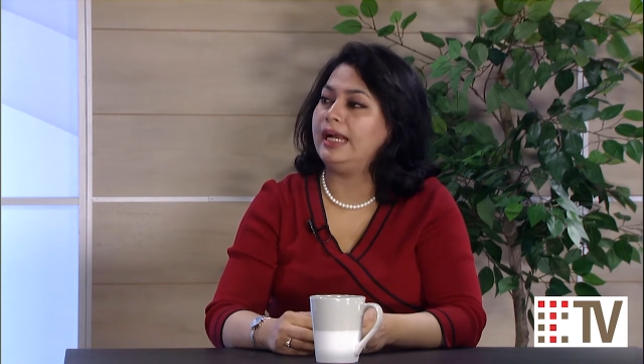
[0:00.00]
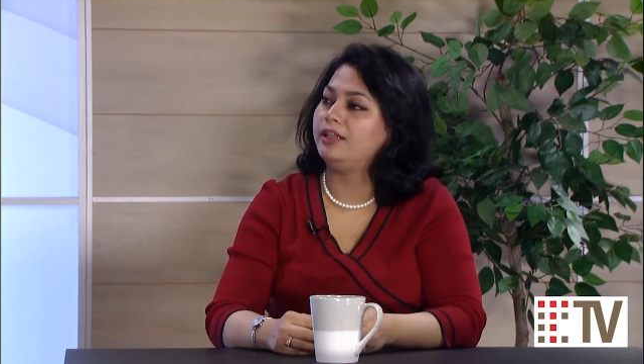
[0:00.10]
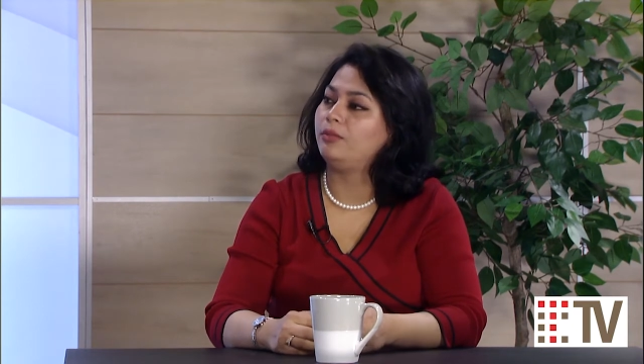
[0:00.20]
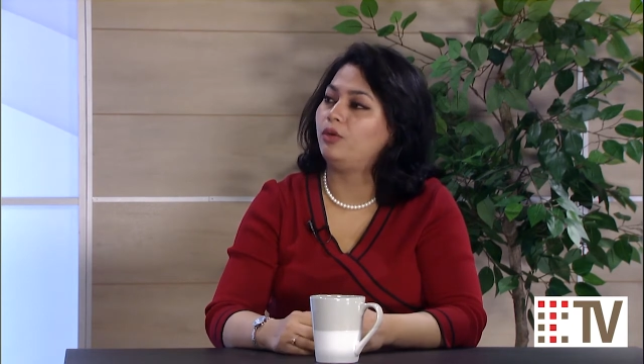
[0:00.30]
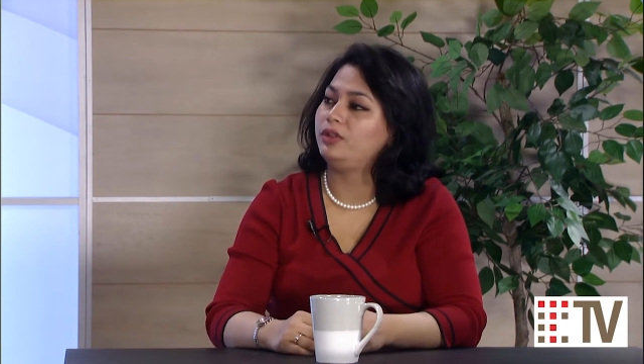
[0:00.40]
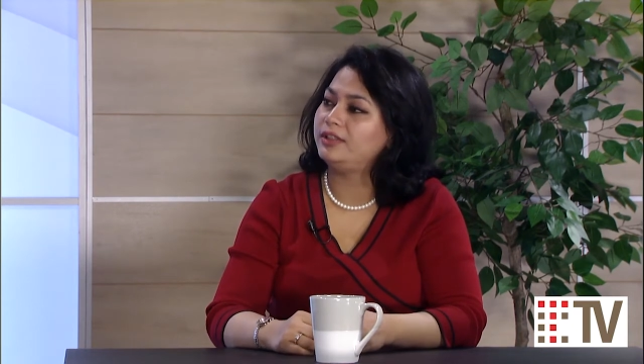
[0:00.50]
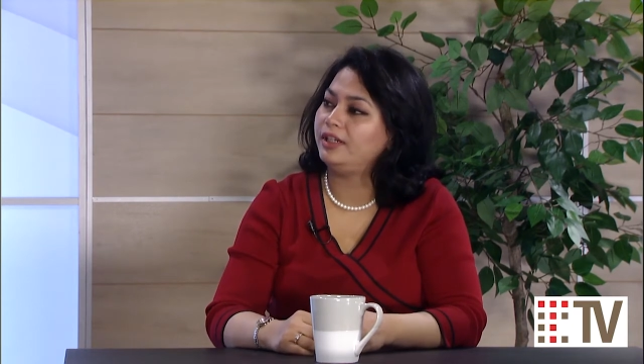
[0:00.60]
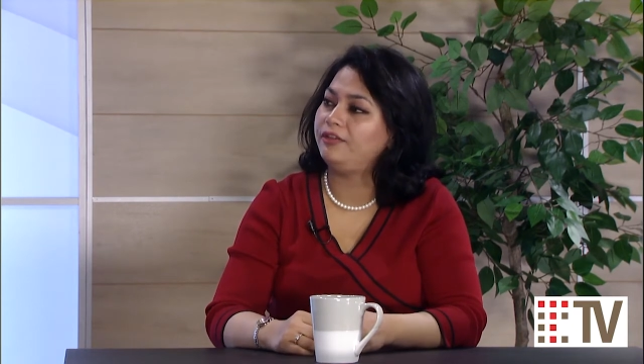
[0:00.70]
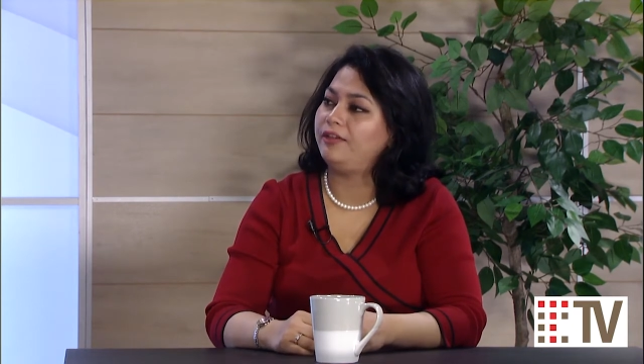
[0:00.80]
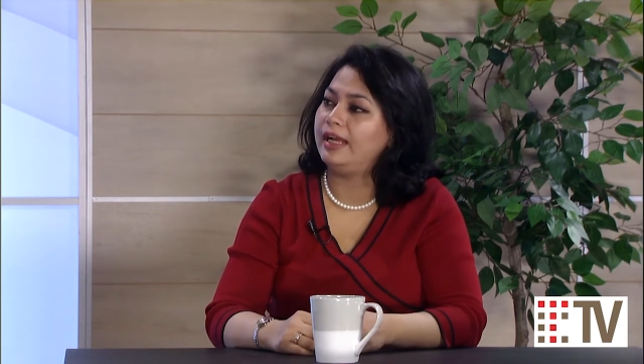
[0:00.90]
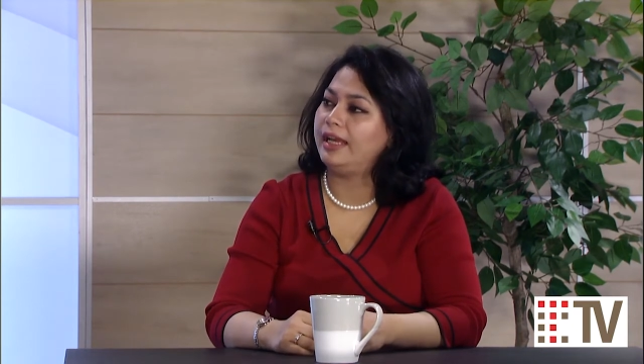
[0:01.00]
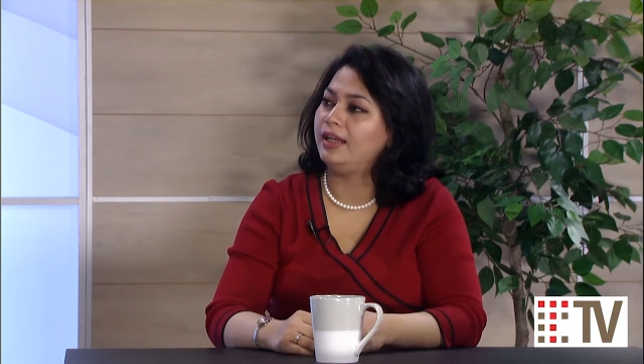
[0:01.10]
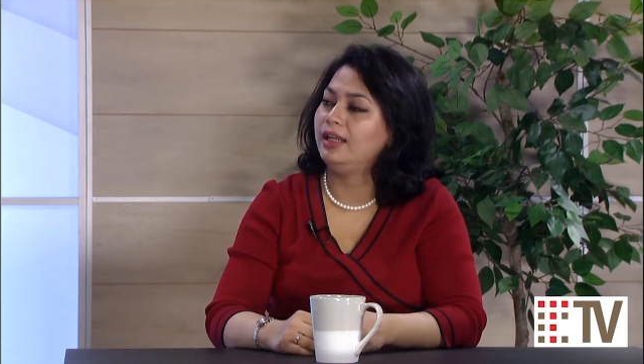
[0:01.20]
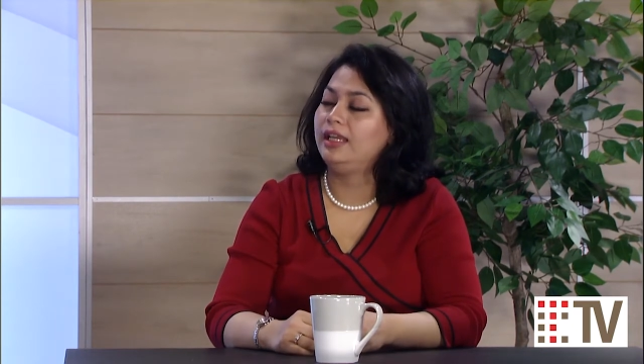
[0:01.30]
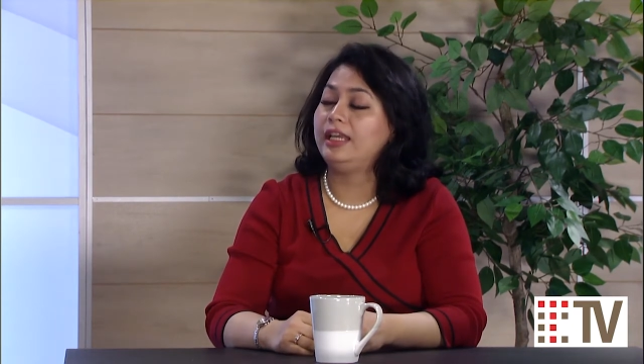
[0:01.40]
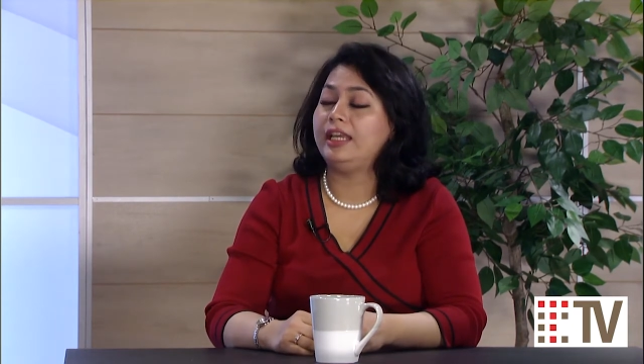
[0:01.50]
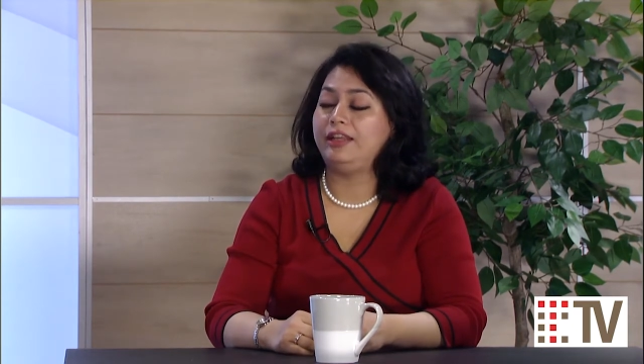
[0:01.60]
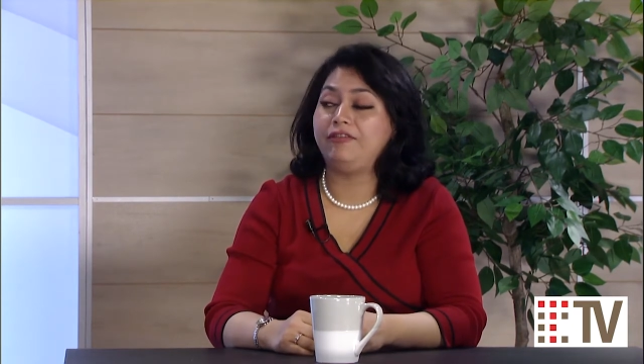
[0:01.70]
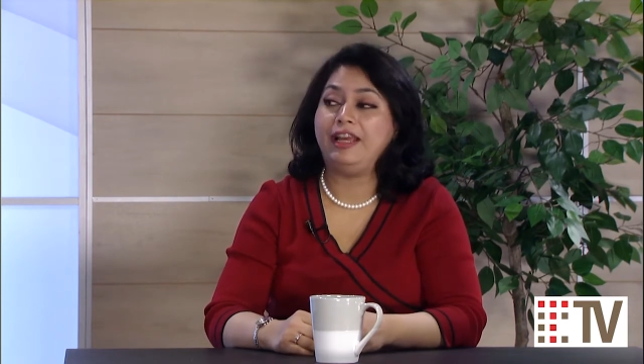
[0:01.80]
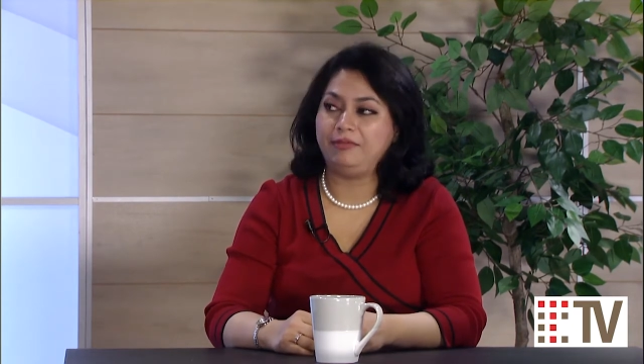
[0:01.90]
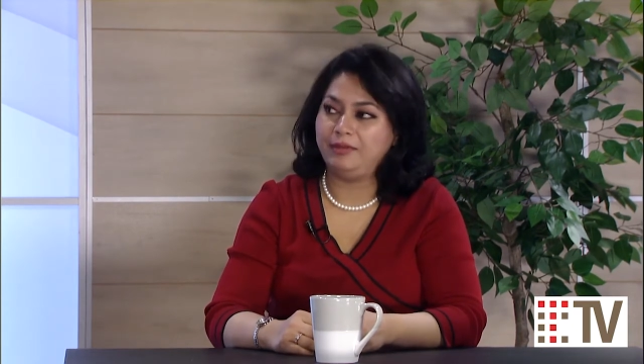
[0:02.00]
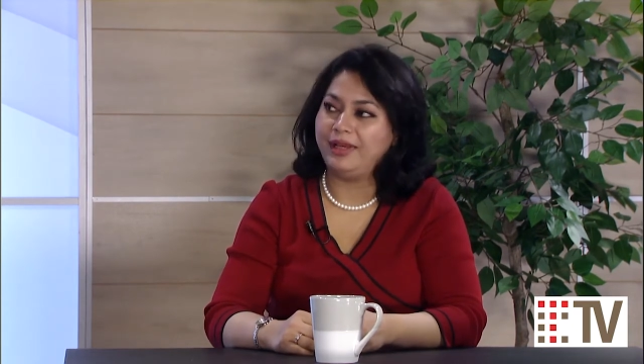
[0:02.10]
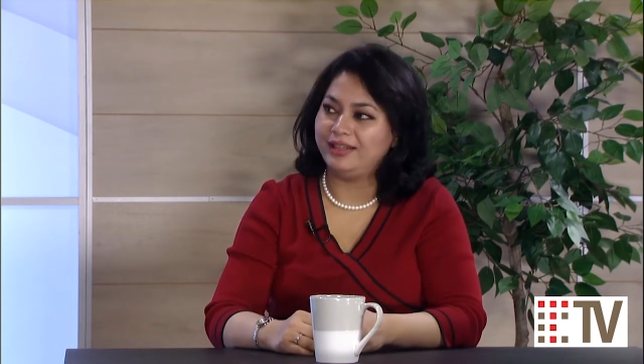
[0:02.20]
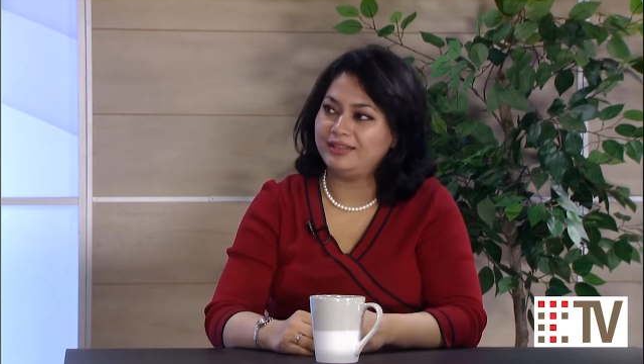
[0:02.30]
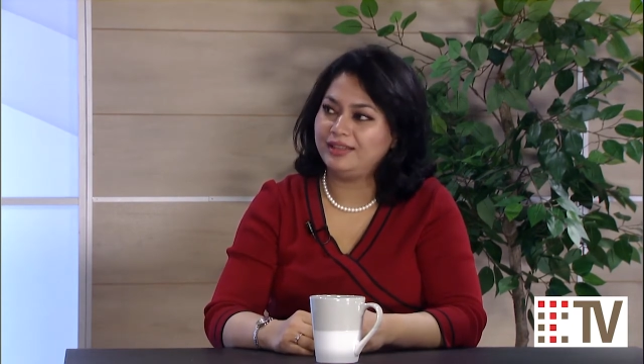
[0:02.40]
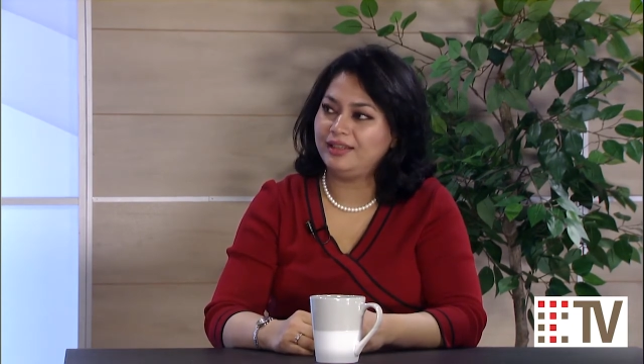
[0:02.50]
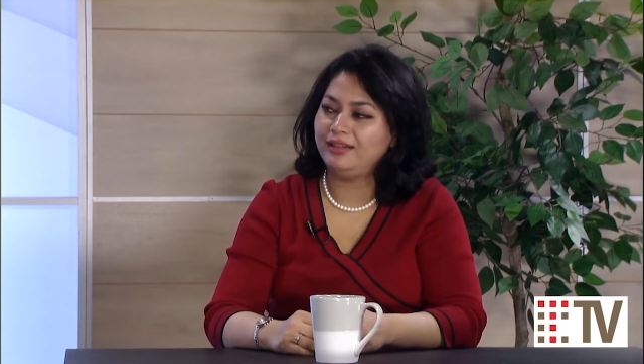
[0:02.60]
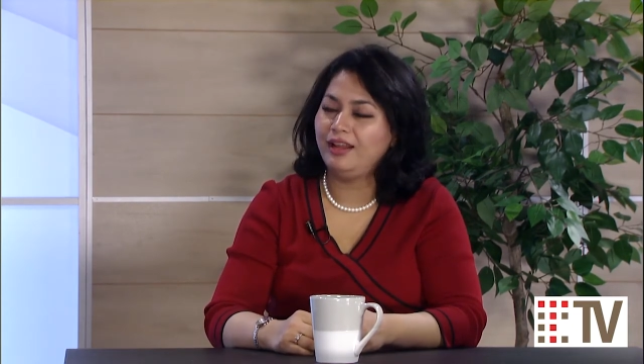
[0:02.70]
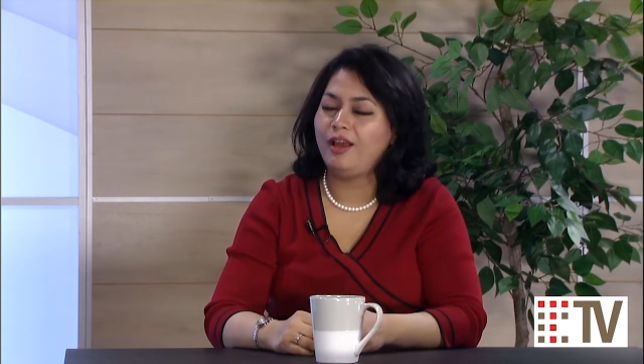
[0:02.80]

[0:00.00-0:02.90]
either board certified in family medicine